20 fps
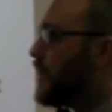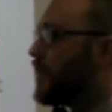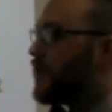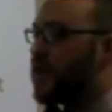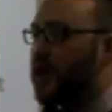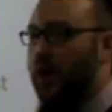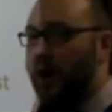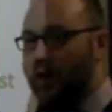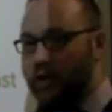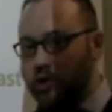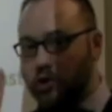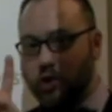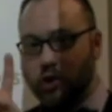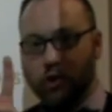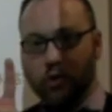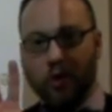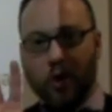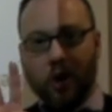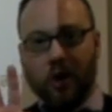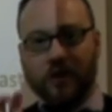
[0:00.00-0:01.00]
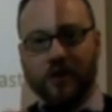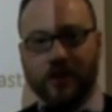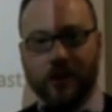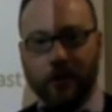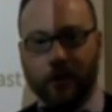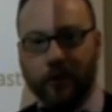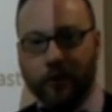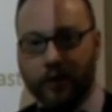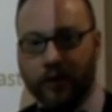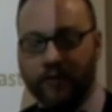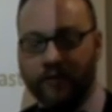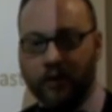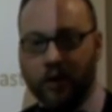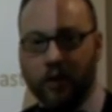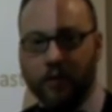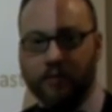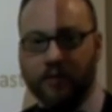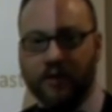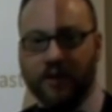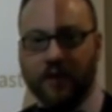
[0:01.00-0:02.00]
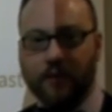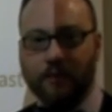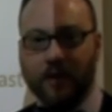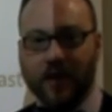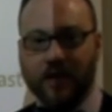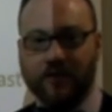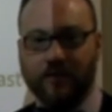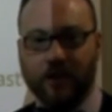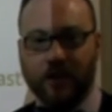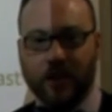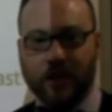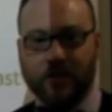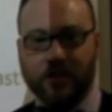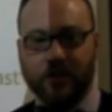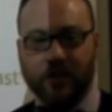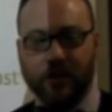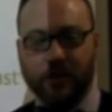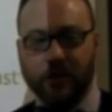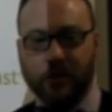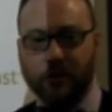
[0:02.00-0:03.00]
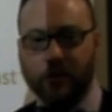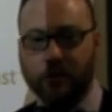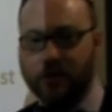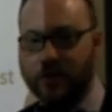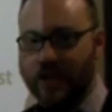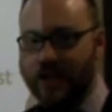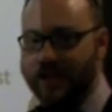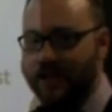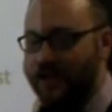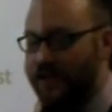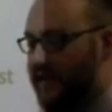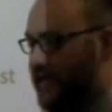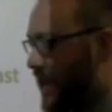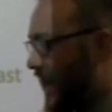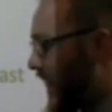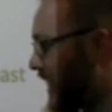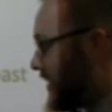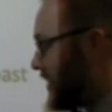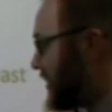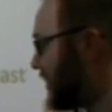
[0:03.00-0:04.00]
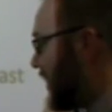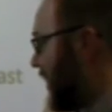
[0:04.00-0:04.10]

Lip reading: There are two auxiliary verbs in Pennsylvania Dutch that are used in this tense.